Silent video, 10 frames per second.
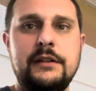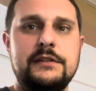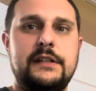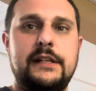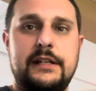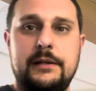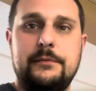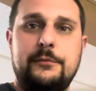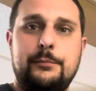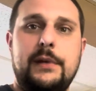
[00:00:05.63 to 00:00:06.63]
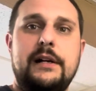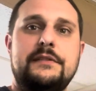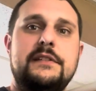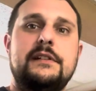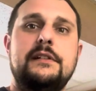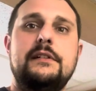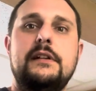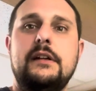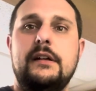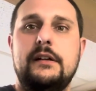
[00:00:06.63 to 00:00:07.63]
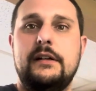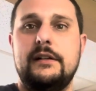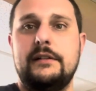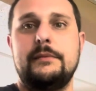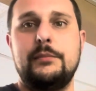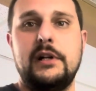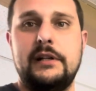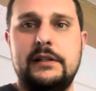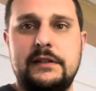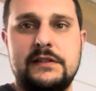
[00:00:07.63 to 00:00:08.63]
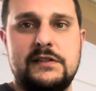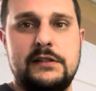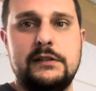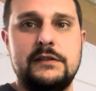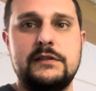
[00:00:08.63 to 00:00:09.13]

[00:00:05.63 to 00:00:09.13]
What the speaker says: Today I'm mounting, bought a Sig